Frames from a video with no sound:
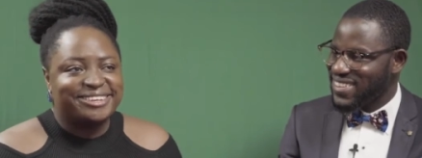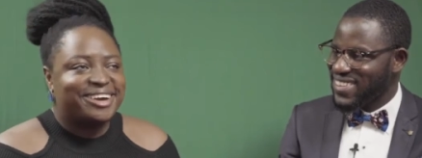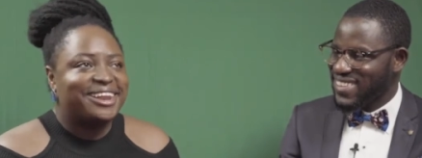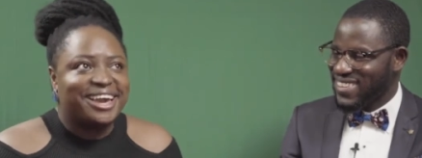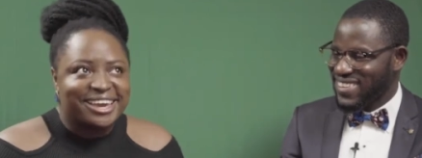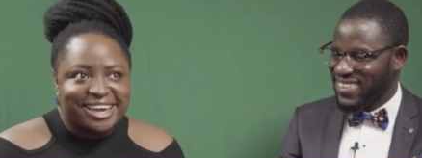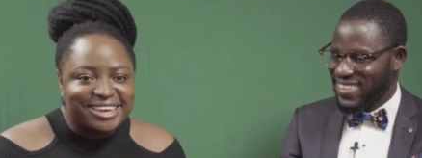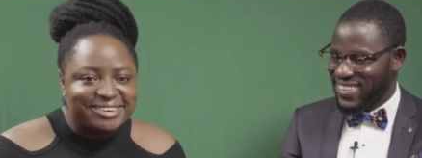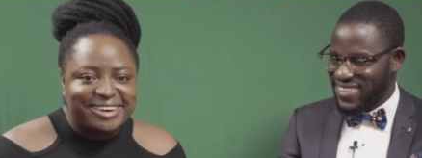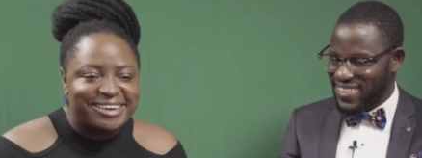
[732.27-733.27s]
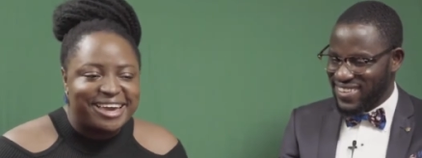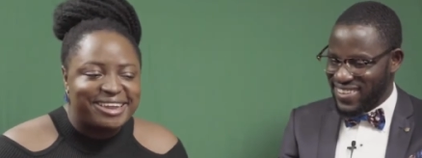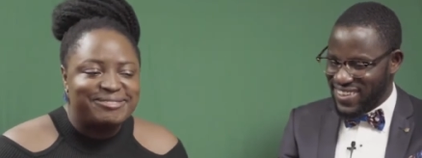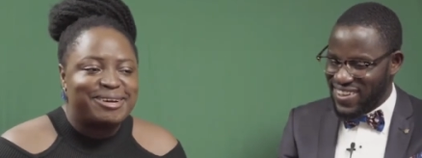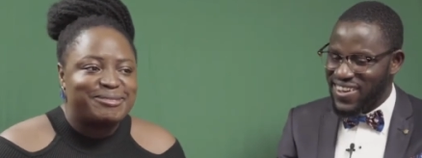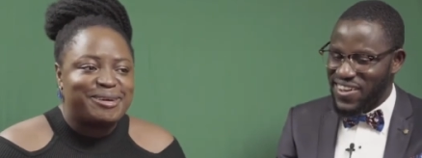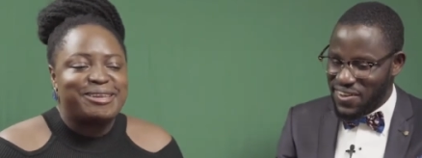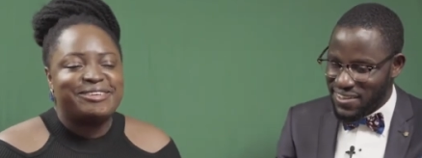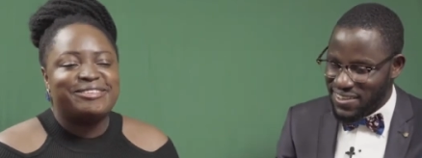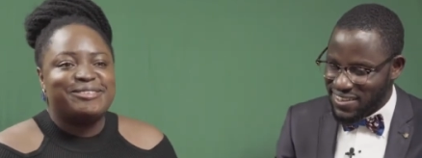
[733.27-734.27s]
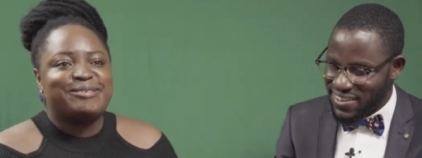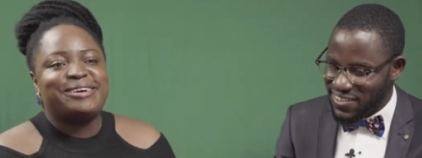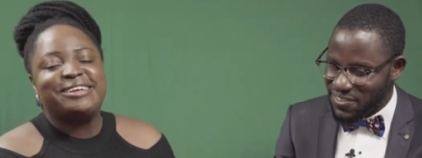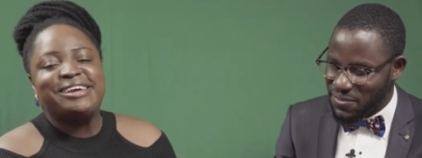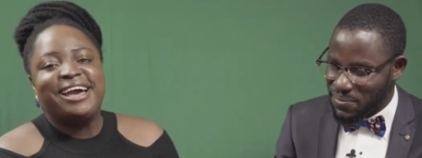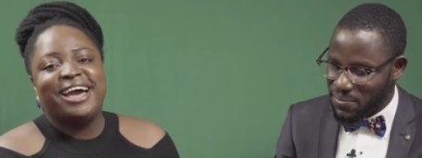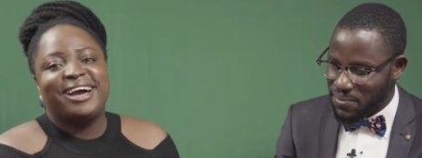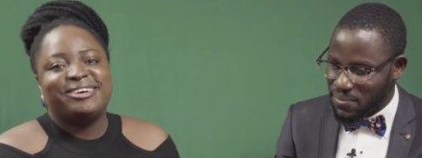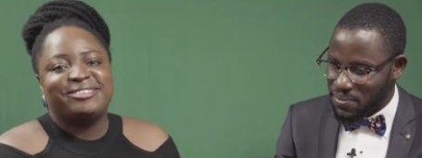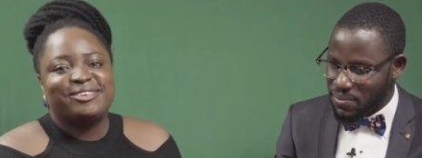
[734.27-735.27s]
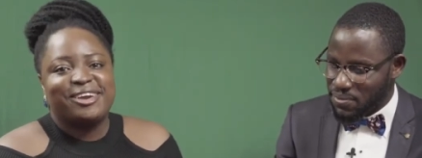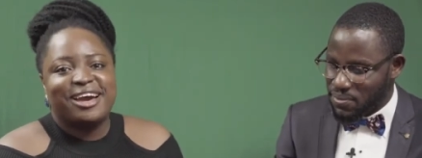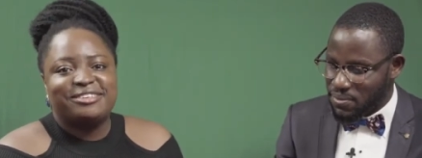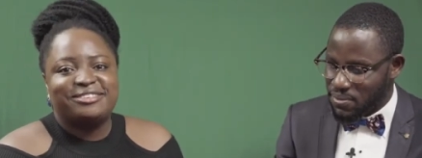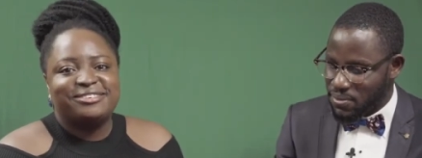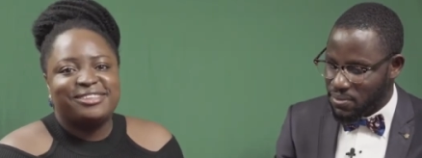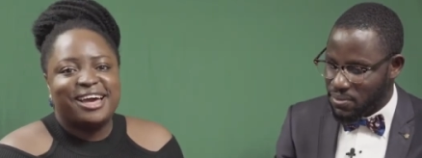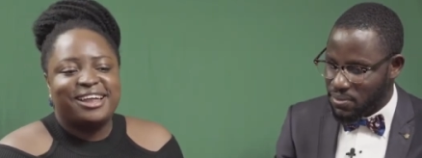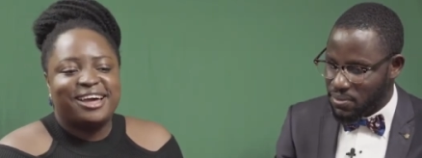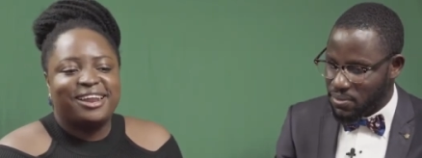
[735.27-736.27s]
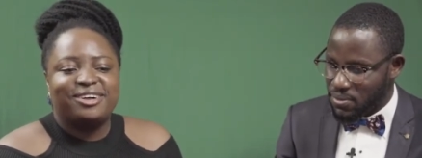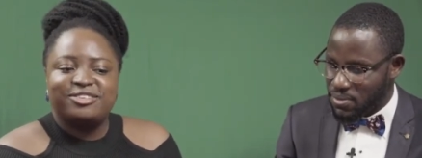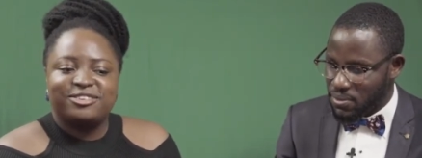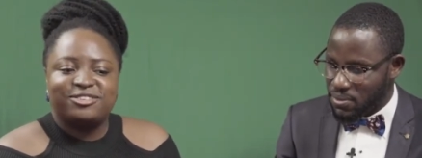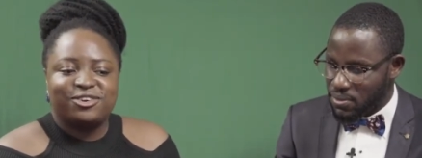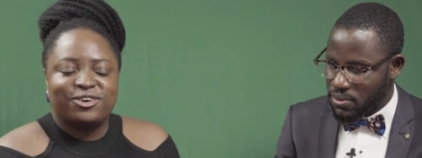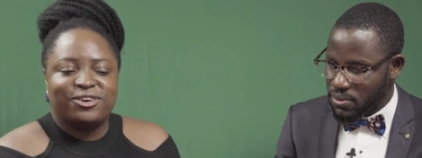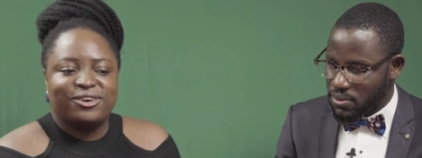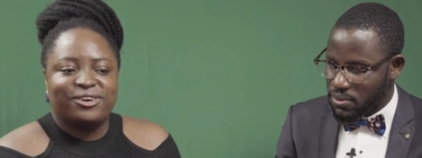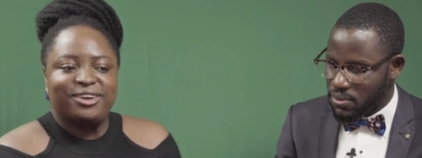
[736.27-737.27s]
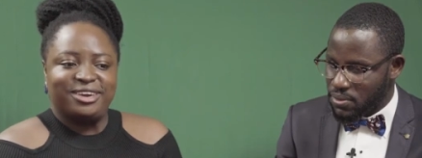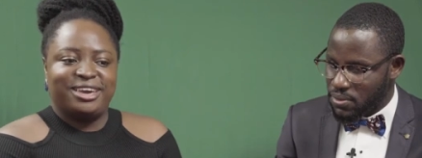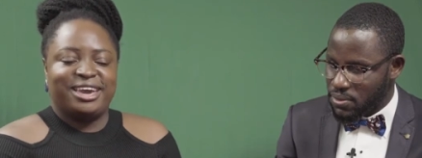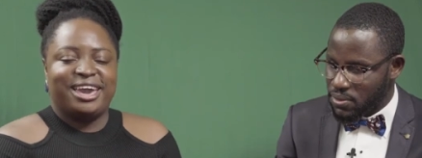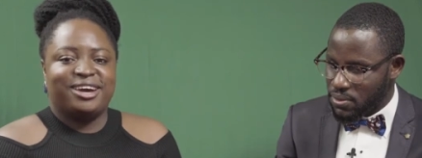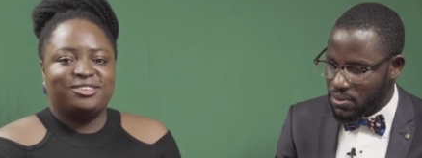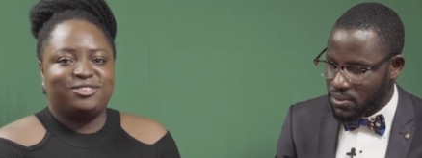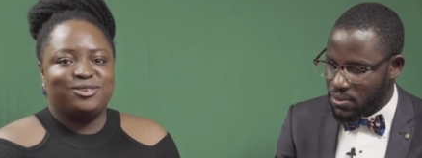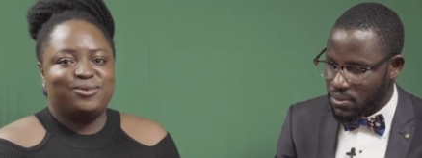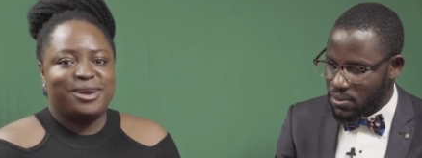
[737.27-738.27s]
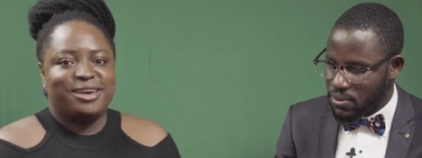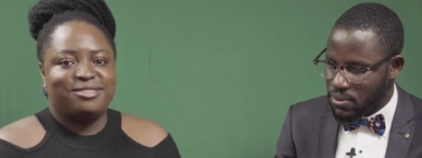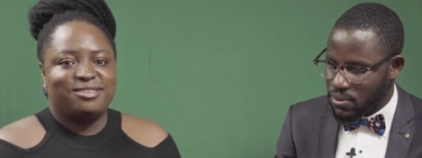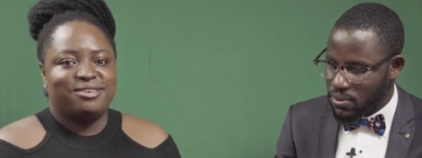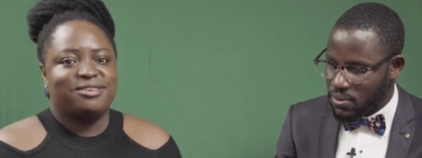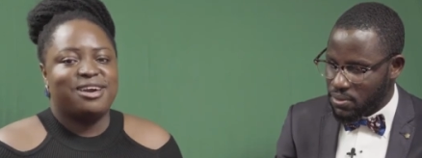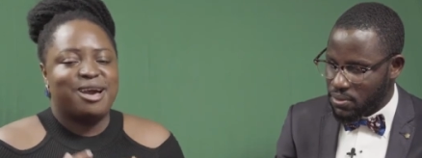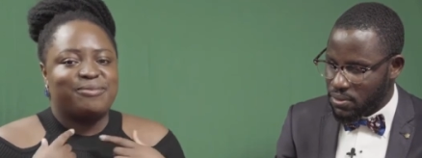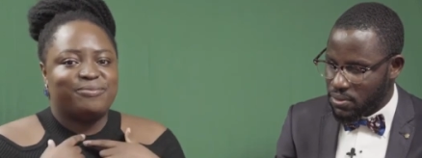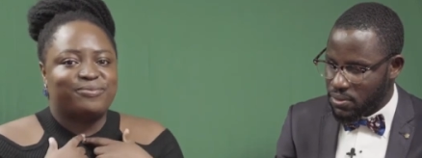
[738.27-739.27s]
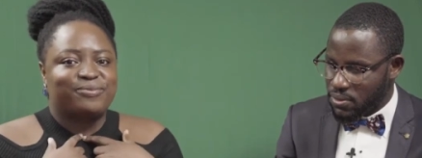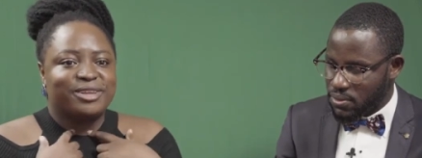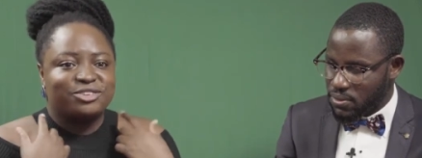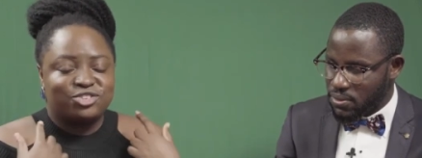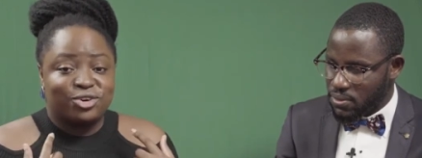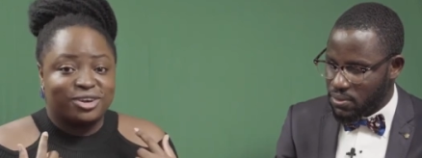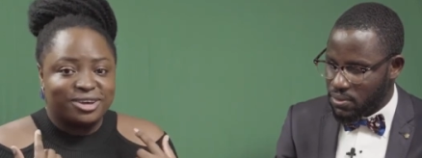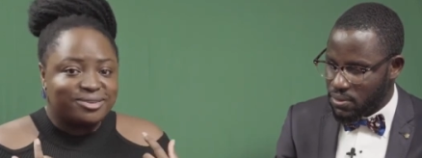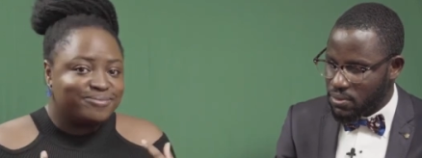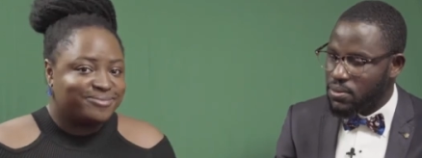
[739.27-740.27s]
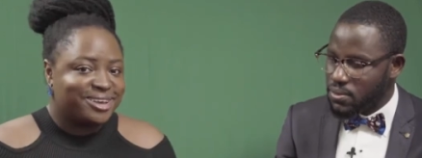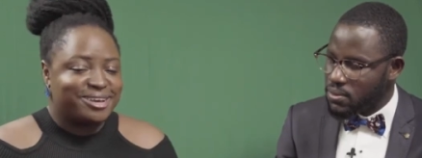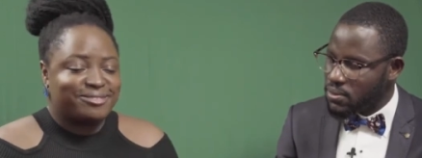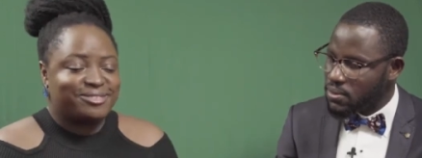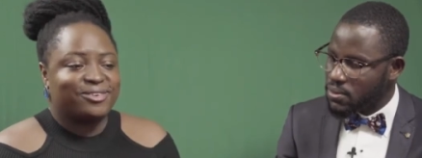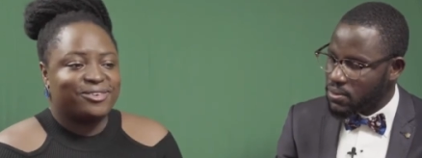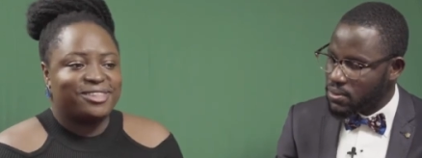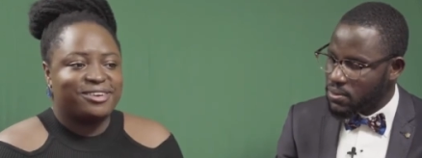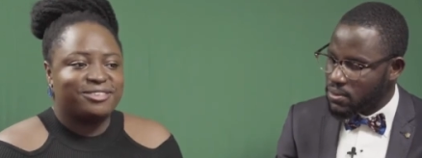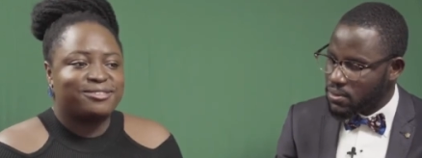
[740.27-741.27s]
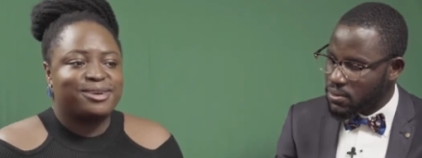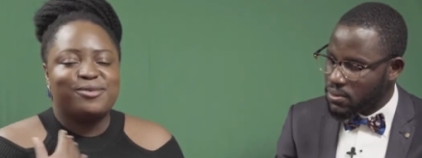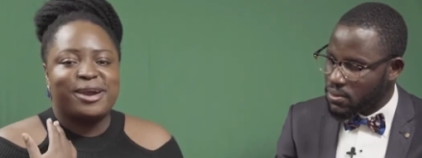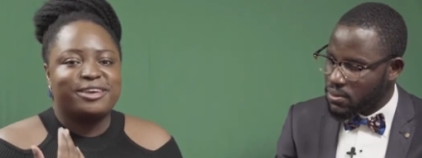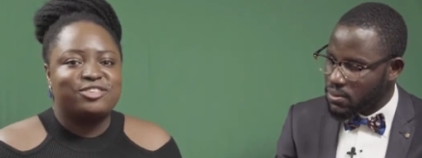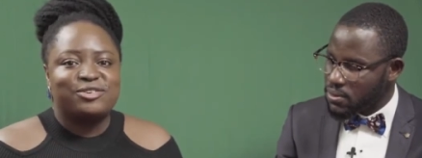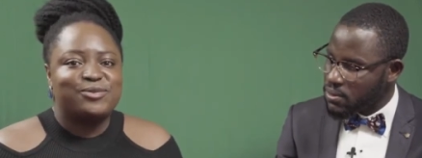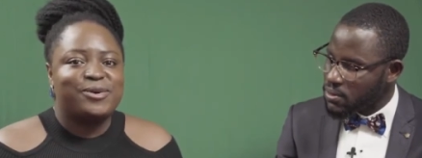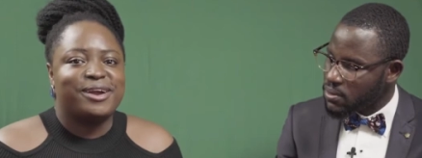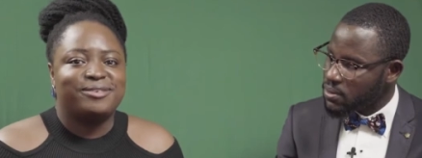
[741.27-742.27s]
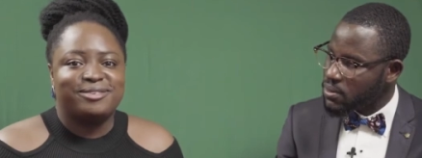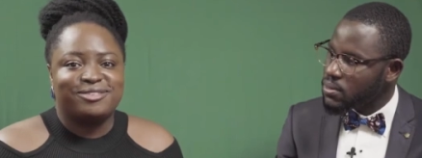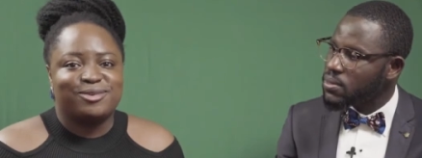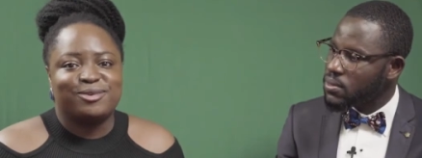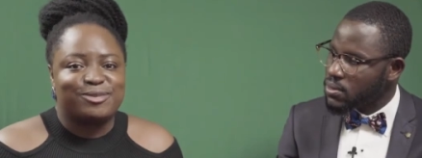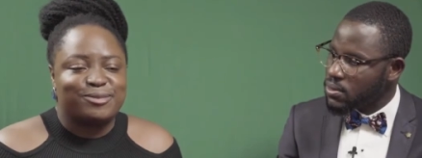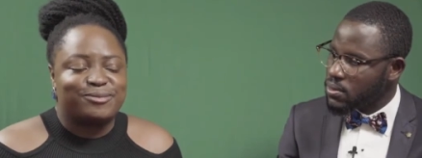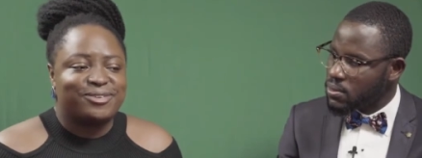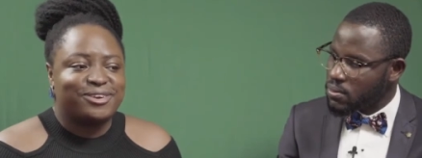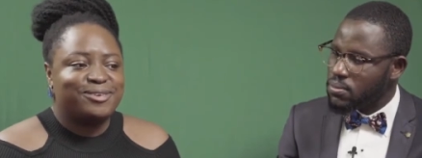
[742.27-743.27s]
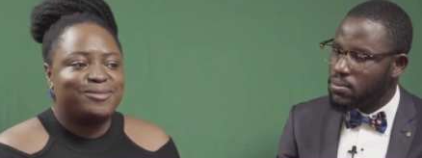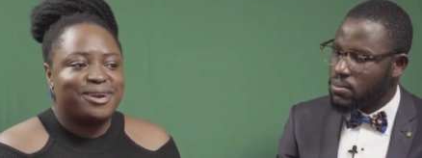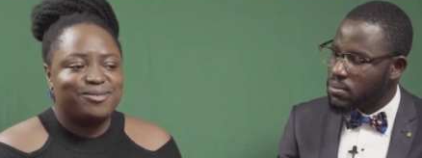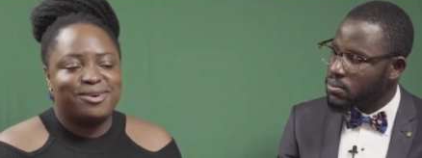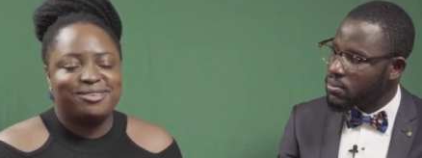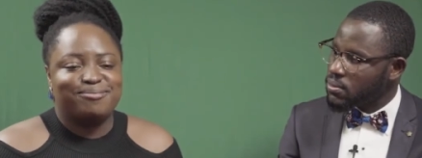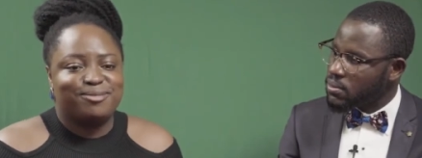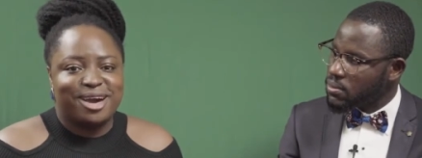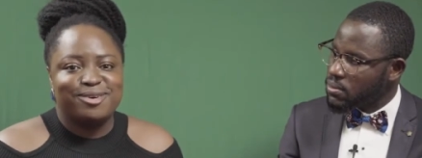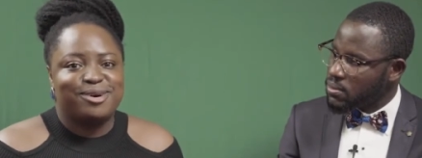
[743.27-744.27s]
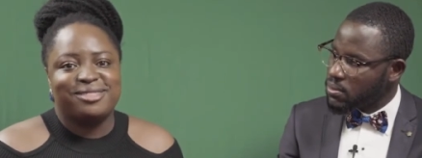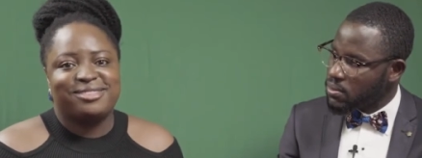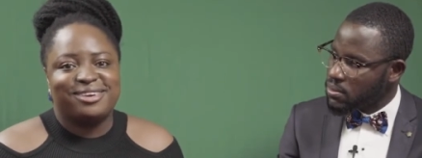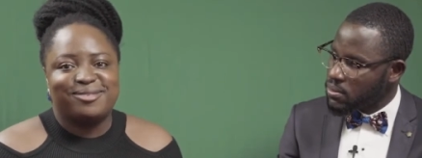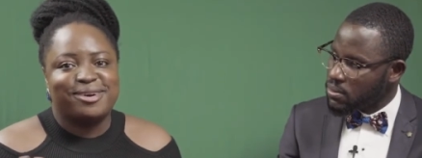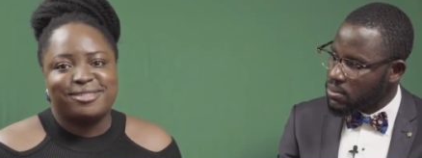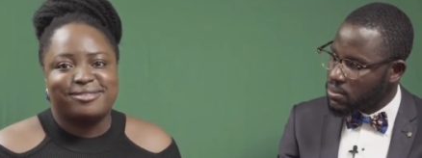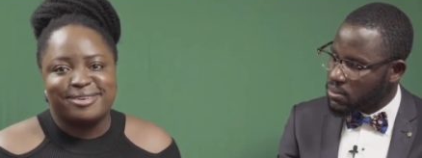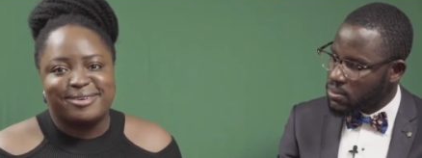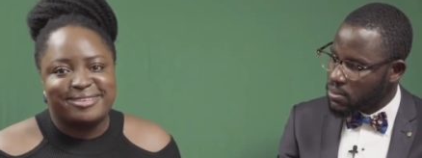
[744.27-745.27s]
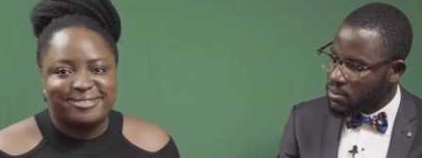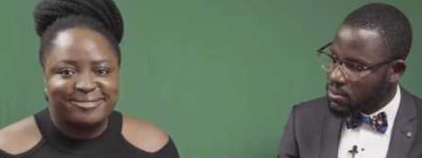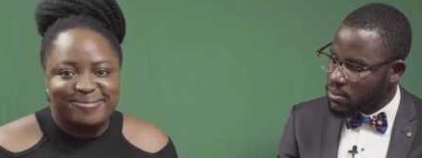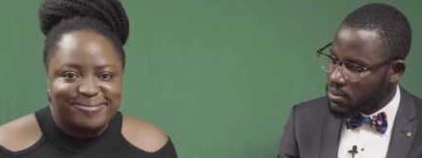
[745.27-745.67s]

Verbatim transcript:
Speaker 1: I like how you wear your head wrap. How okay. do you do it? I'll show you how to do that, and I'll also show you how to wear the um, choker uh, so there is three ways you can wear it, which is awesome. So you can hmm. wear one, buy one thing and wear three ways.